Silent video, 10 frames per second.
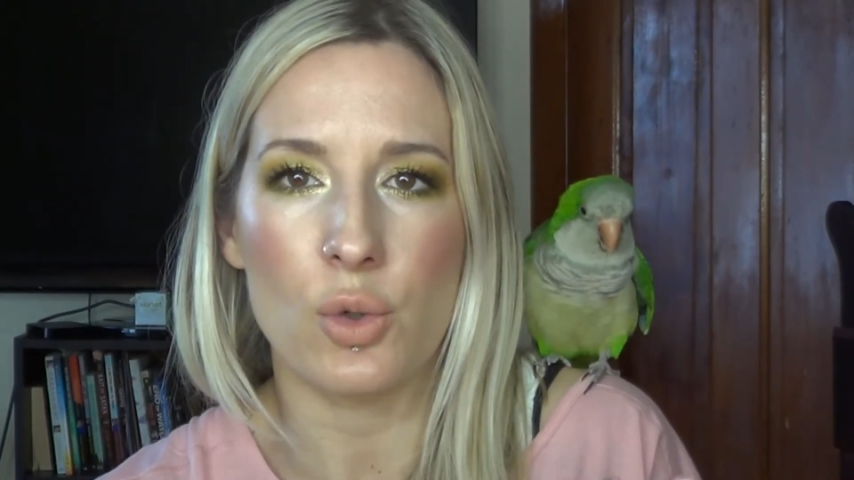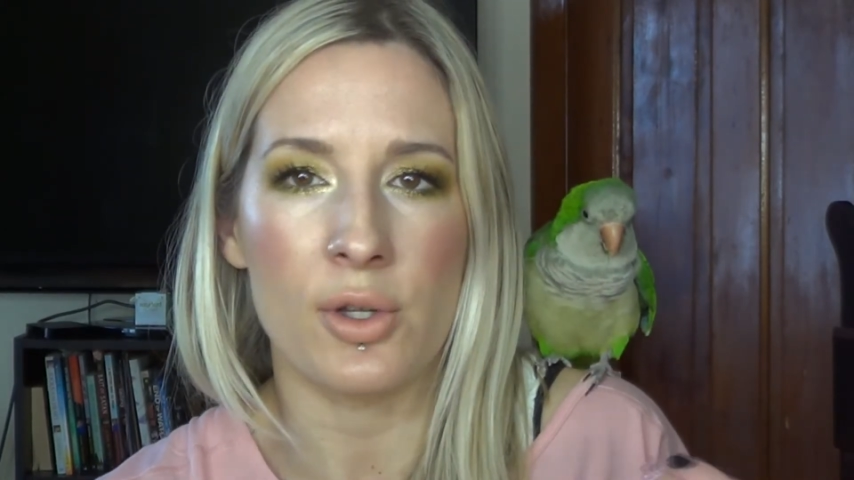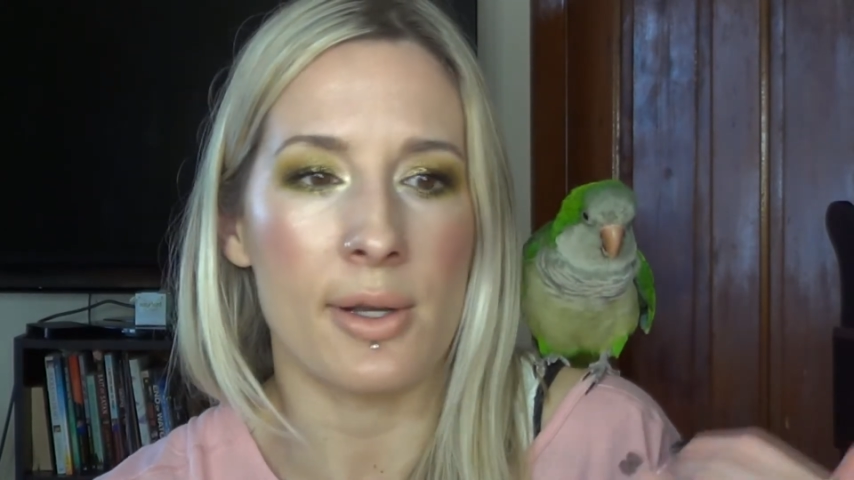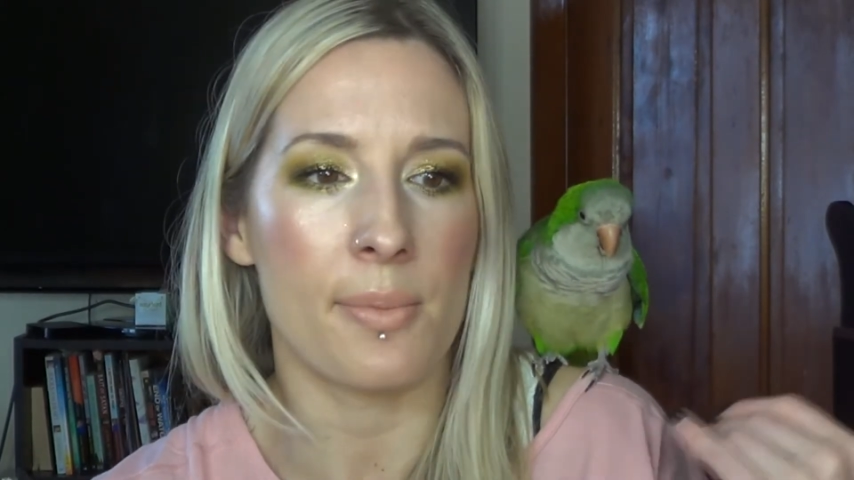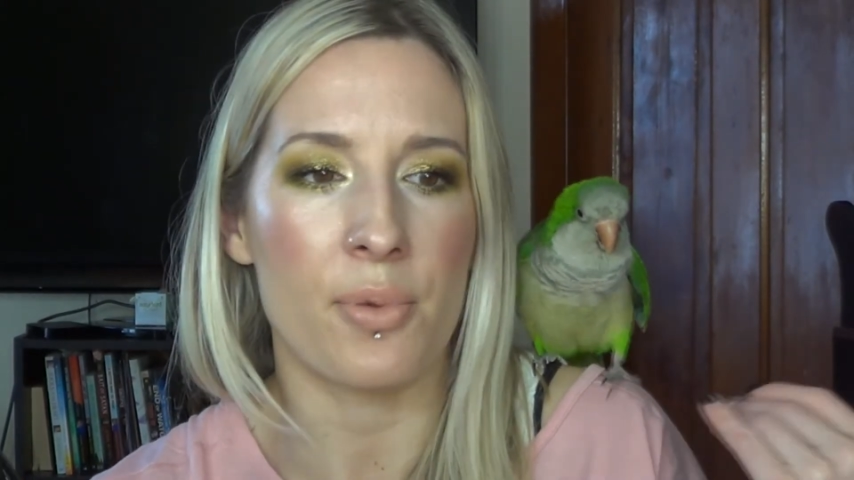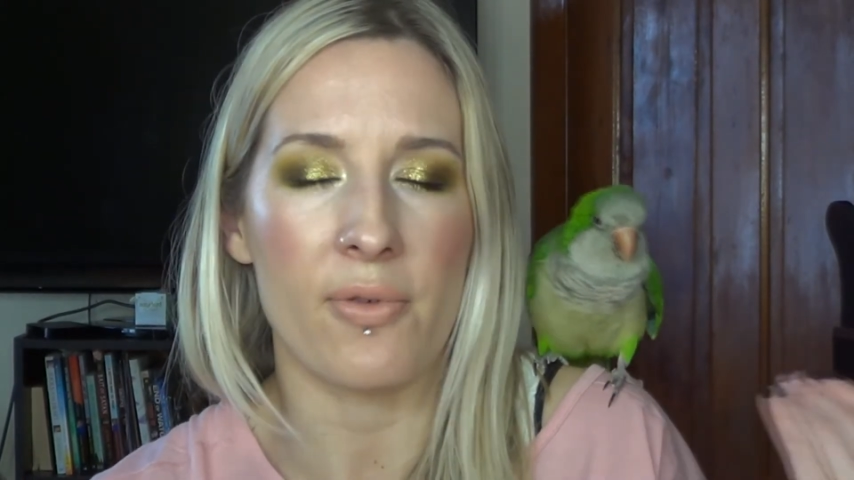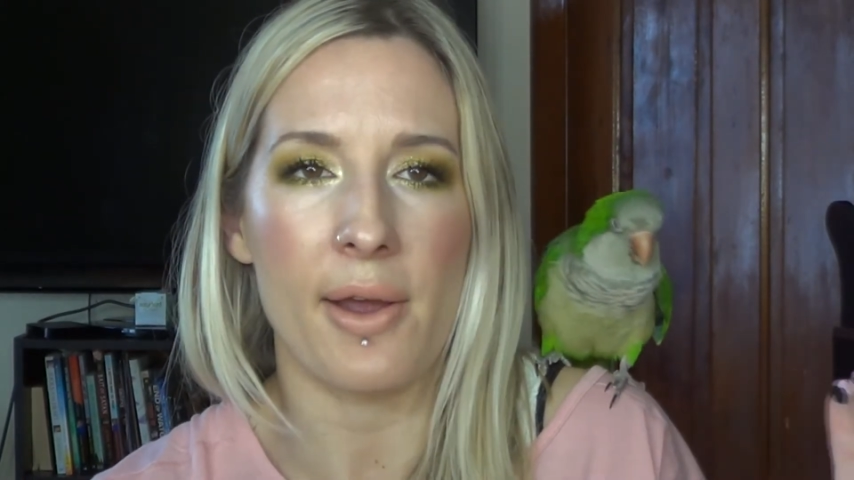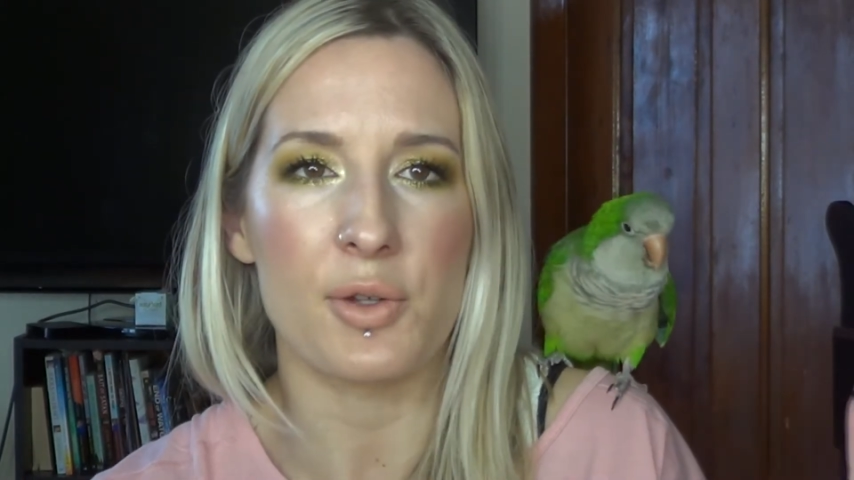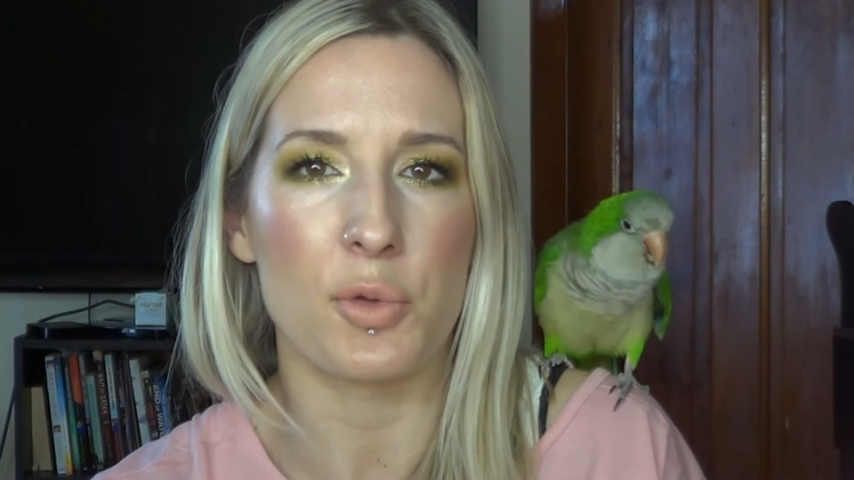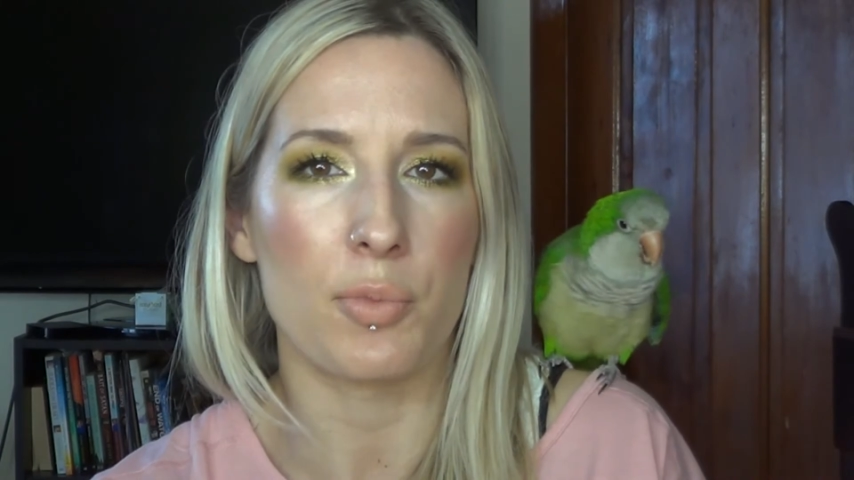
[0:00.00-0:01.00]
you didn't provide
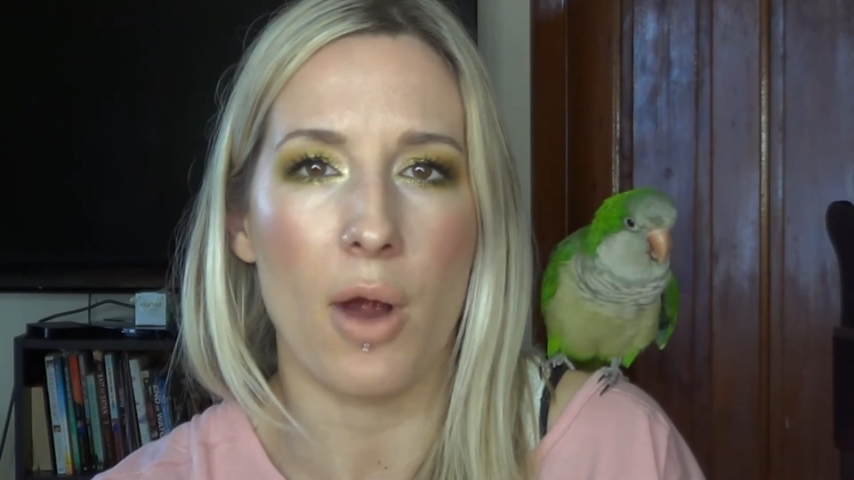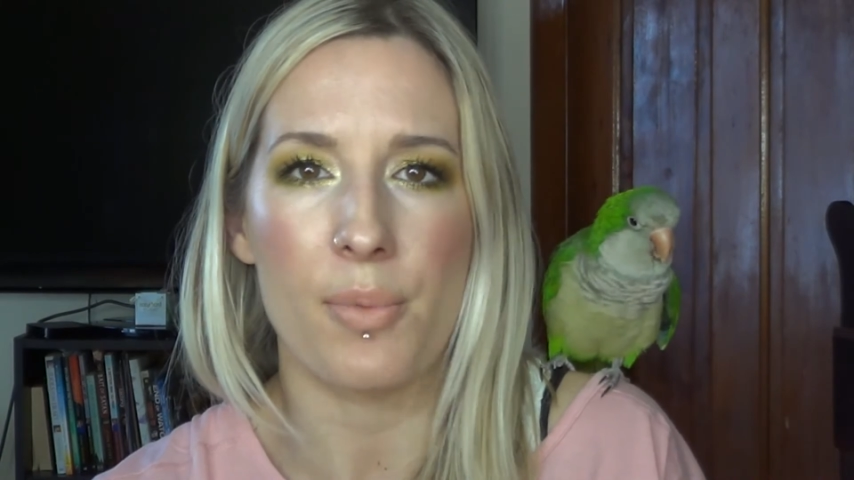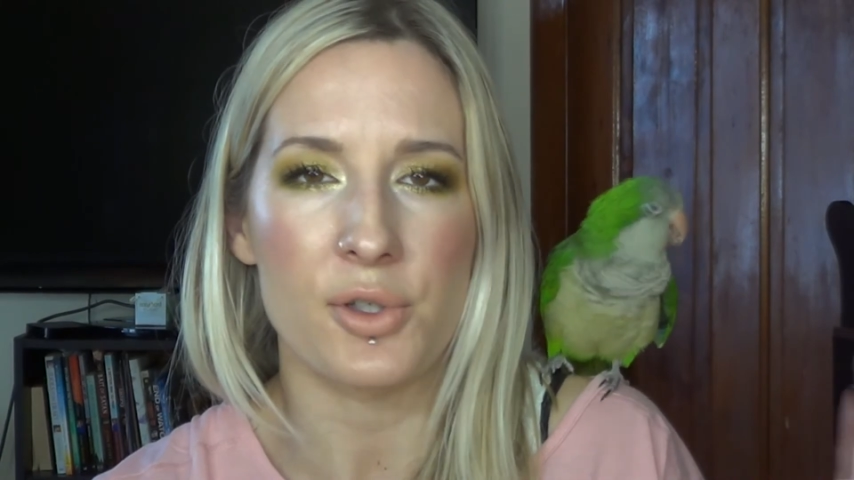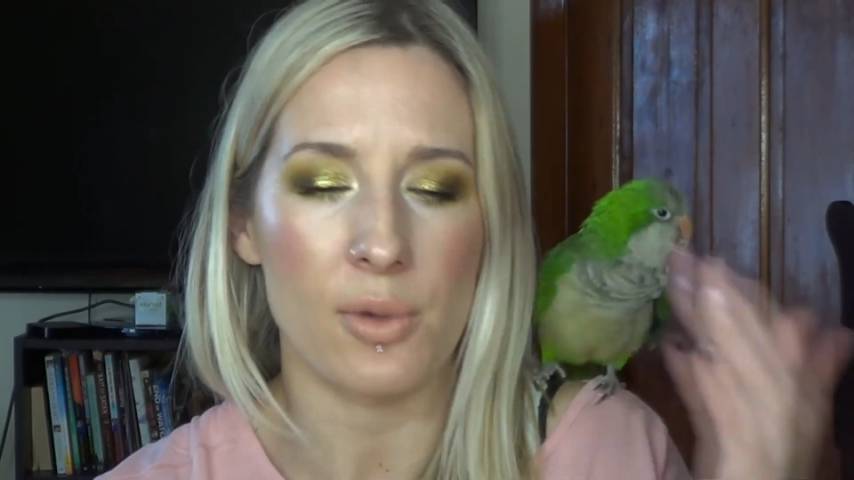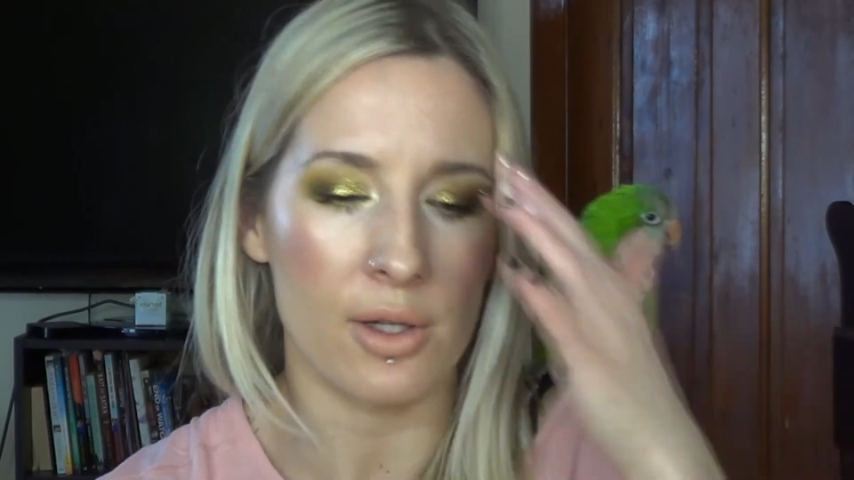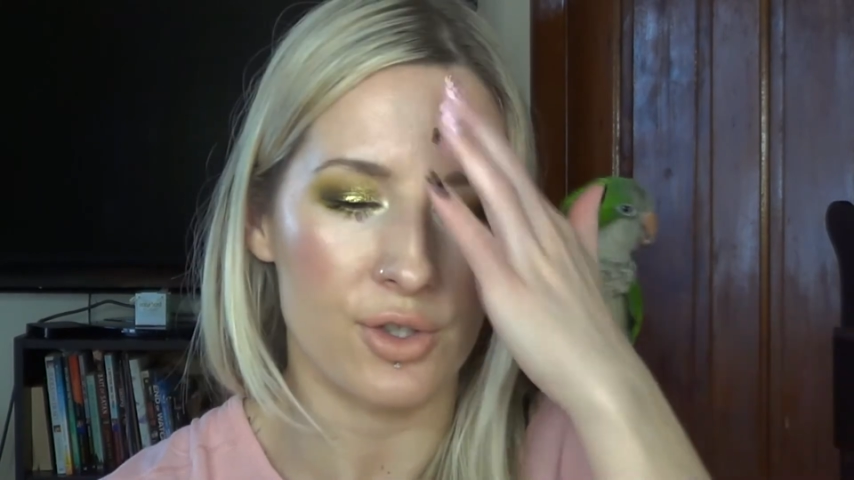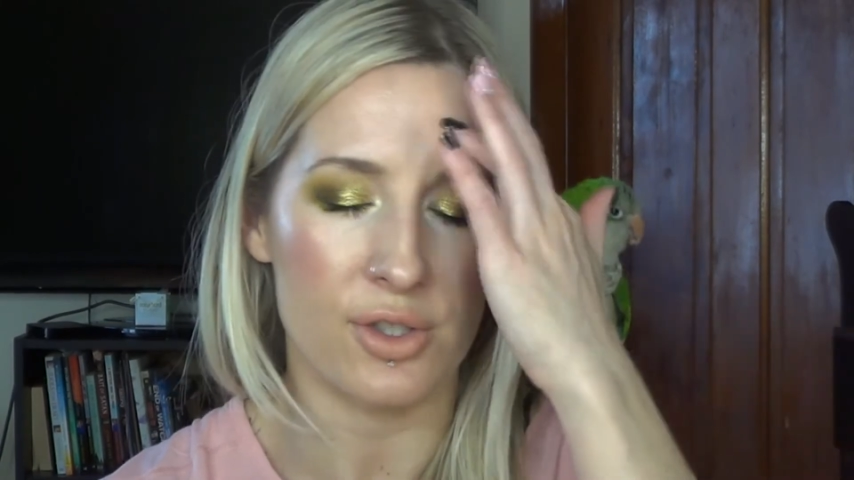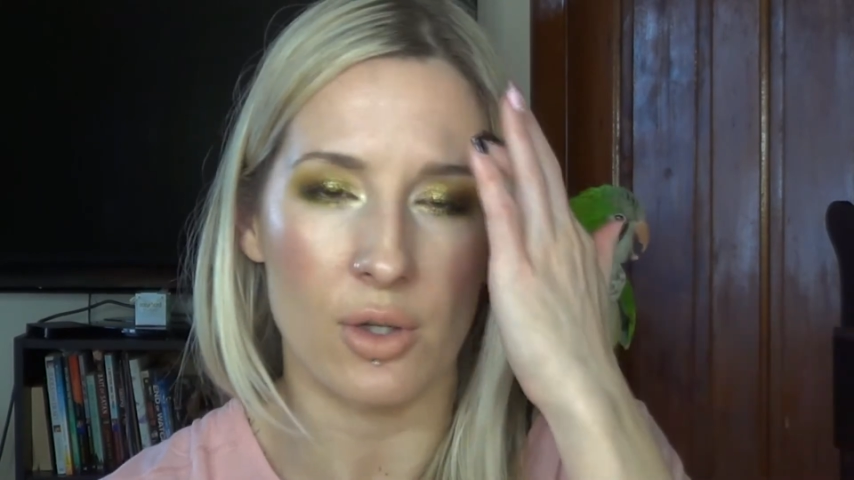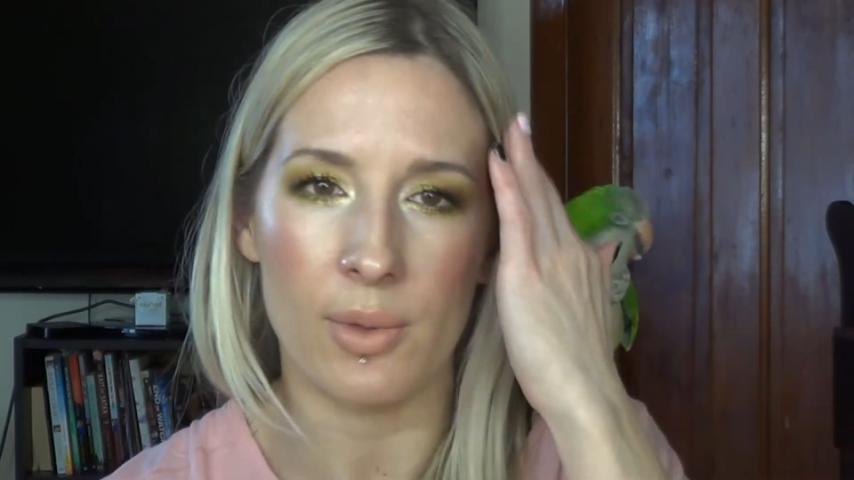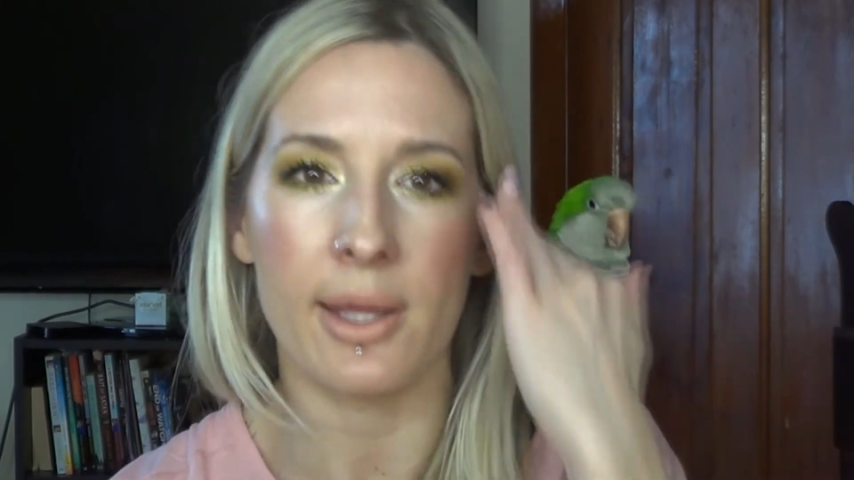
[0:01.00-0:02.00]
us with proper swatches,
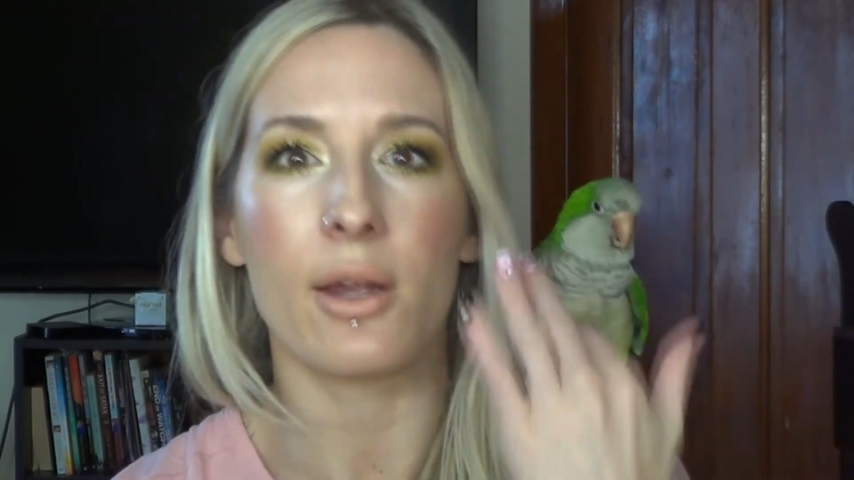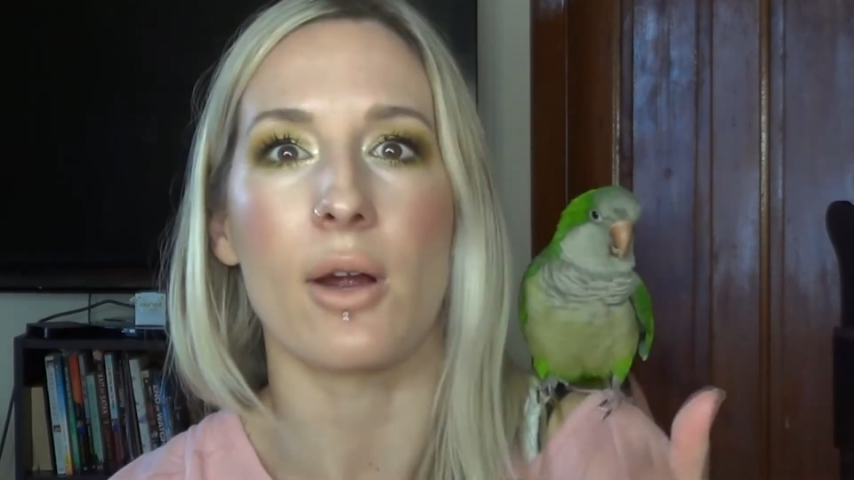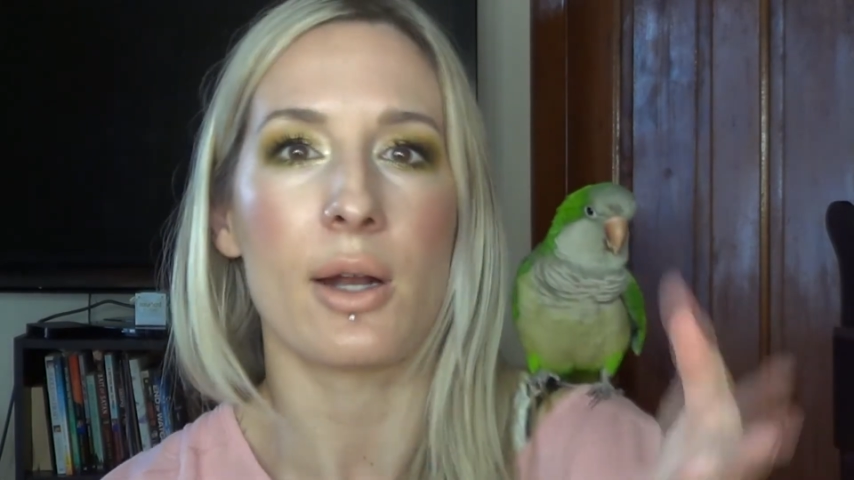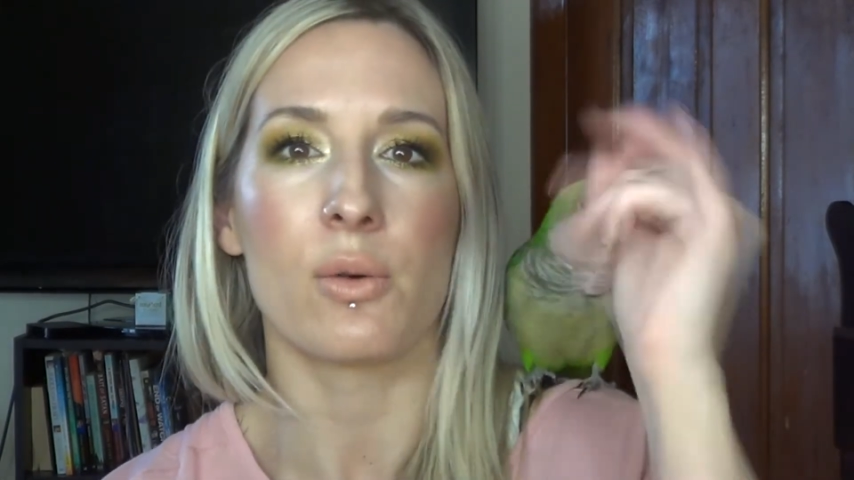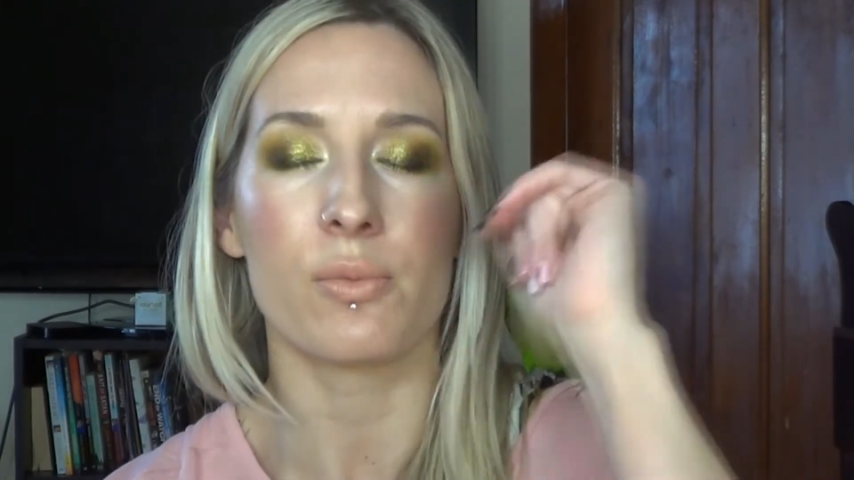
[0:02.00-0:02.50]
so here, I don't